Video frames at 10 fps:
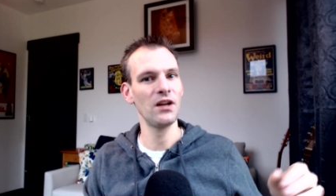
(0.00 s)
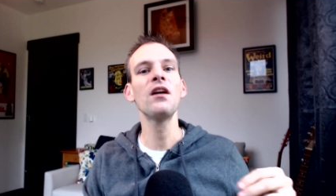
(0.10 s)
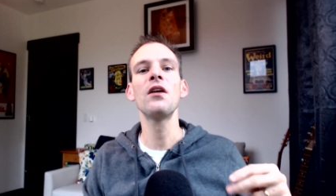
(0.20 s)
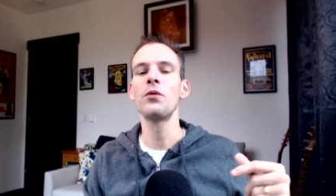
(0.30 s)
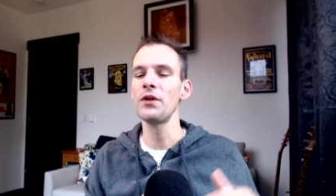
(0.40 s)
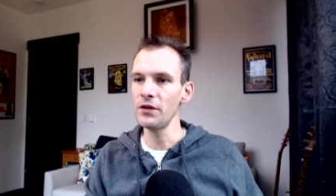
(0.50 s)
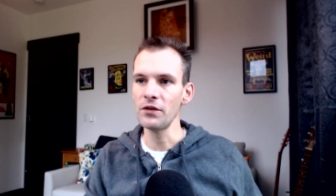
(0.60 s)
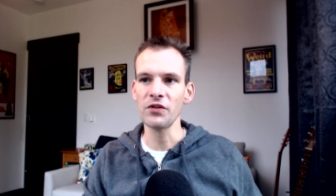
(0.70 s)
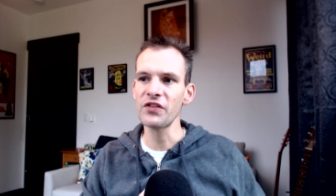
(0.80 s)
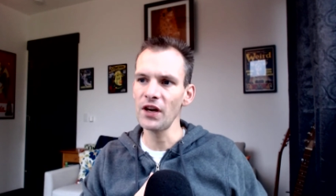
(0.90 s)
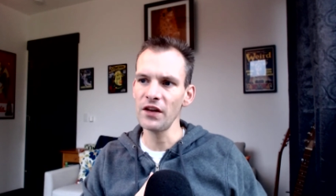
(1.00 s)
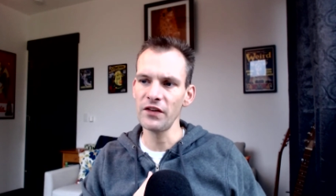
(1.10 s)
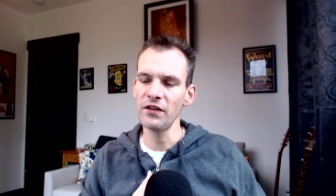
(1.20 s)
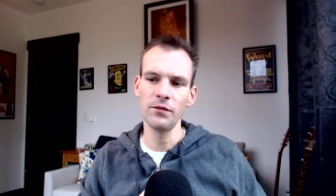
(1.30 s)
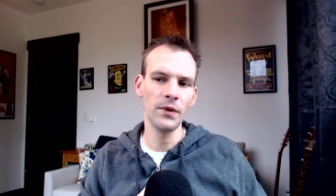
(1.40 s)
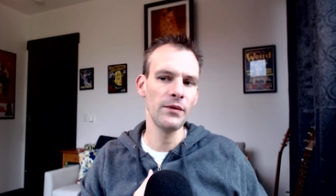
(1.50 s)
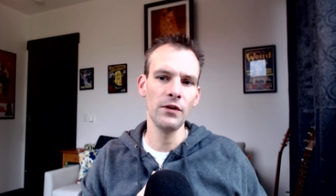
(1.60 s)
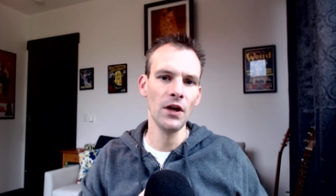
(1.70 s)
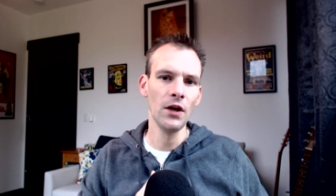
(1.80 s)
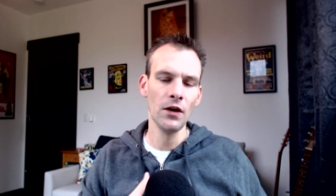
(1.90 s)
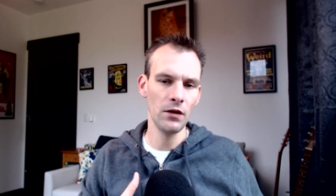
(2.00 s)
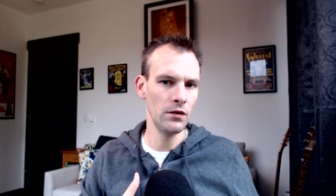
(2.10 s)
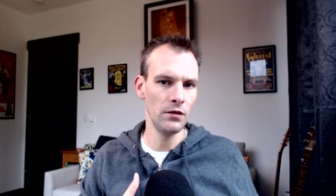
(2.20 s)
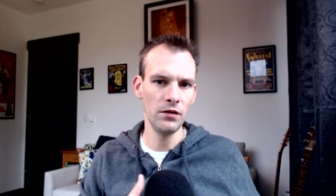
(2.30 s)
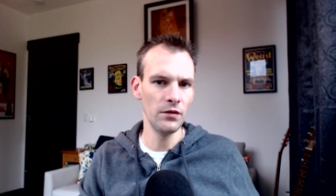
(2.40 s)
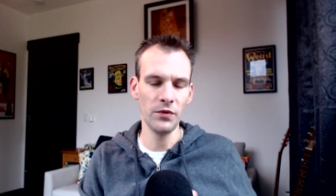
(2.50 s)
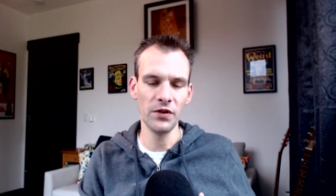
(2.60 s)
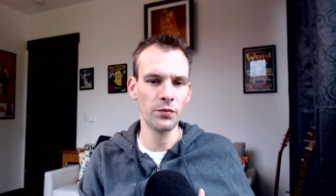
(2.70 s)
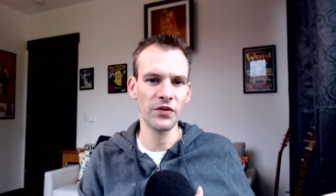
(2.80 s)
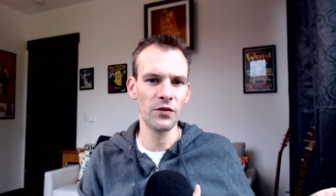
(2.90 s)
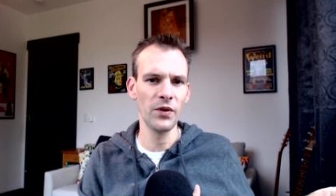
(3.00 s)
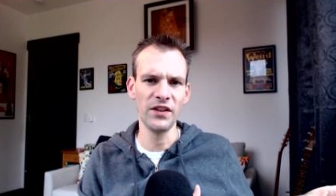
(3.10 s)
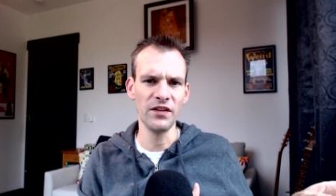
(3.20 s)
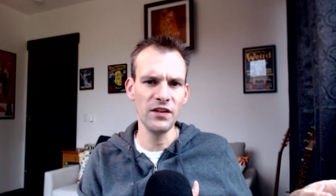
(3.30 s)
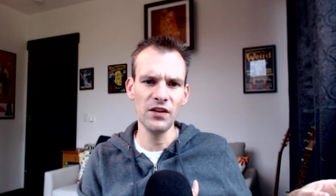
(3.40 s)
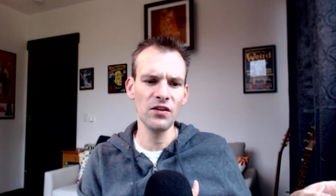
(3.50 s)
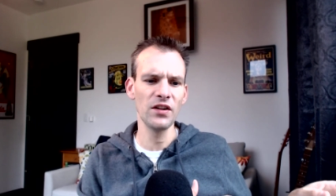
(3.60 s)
Oh, well, you know, this guy says that maybe eh, eh, this wasn't quite the deal,